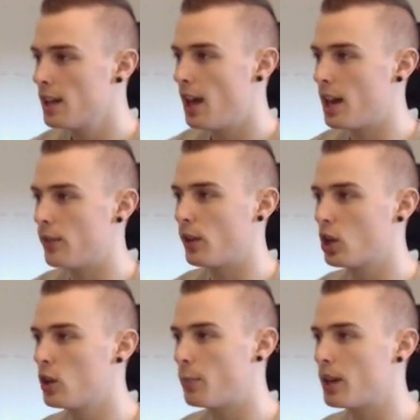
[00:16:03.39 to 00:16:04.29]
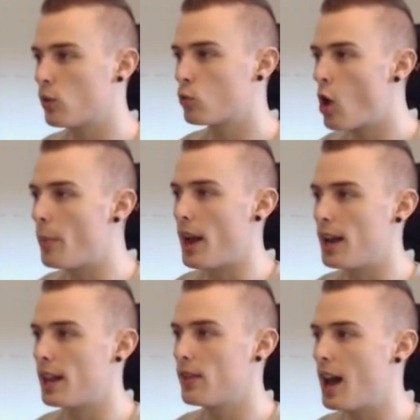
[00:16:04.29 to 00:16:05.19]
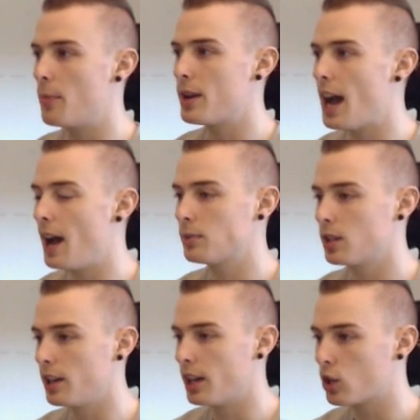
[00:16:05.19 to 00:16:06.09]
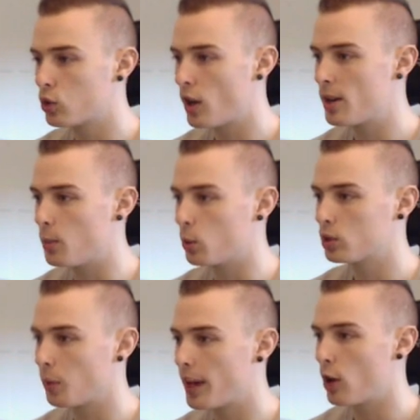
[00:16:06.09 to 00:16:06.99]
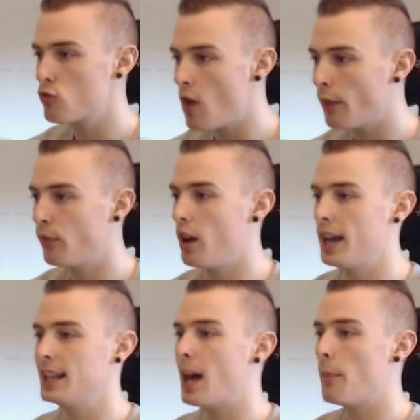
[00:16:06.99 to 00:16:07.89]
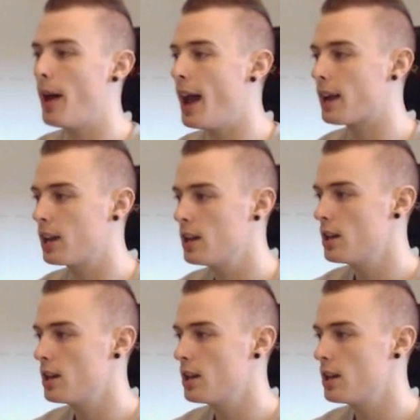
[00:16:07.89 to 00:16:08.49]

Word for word: And if it could be Robin, that would be absolutely incredible. So we get Rafa in that pack.